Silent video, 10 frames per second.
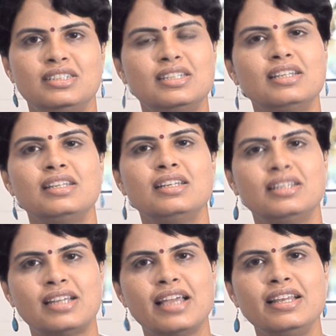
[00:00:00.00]
Till
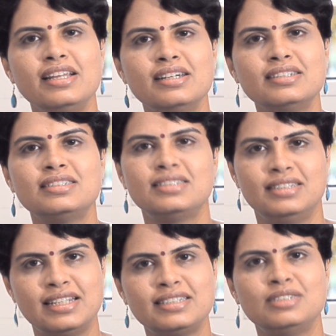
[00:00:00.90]
9 years,
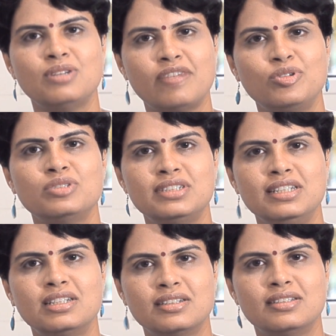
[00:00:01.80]
yes, you have to
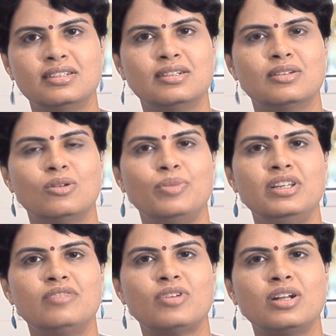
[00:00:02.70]
seek the
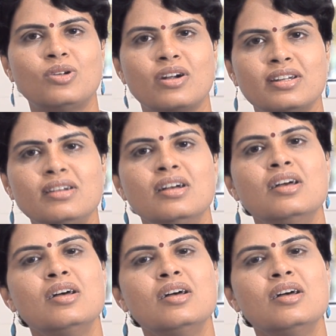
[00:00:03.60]
opinion for a doctor,